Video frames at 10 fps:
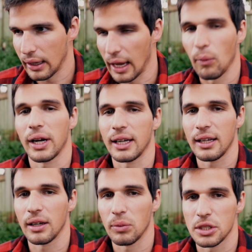And what I
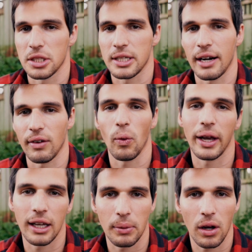needed was just kind of a
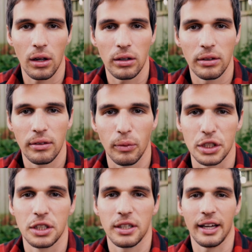wake-up call,
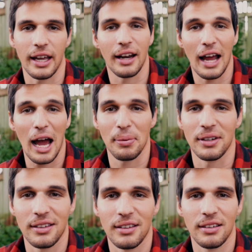which again
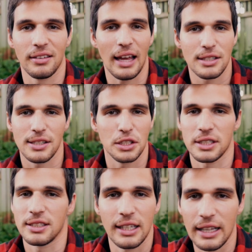happened thanks to
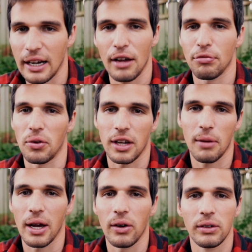just seeing that iPhone
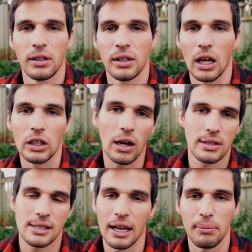come out
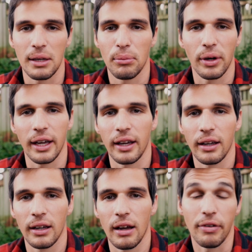alongside me
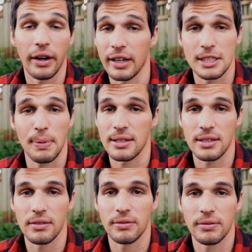bringing a very
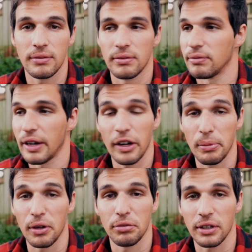expensive, very
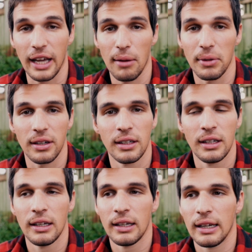beautiful camera,
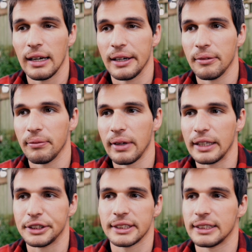
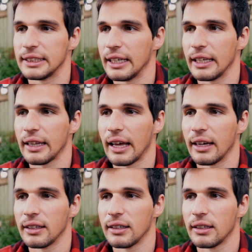and just seeing that